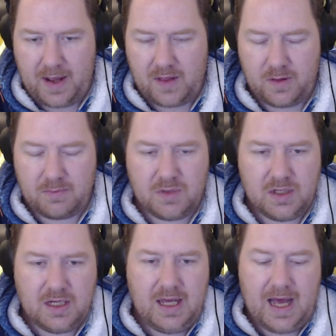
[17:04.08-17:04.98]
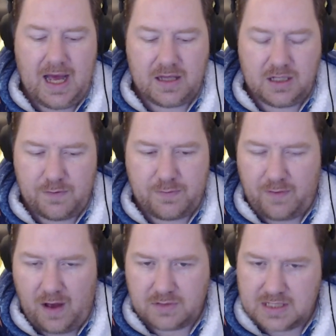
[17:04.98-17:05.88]
about them, for
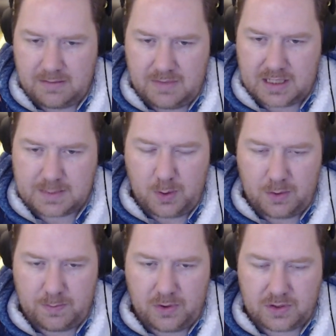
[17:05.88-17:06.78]
5 or 10 minutes per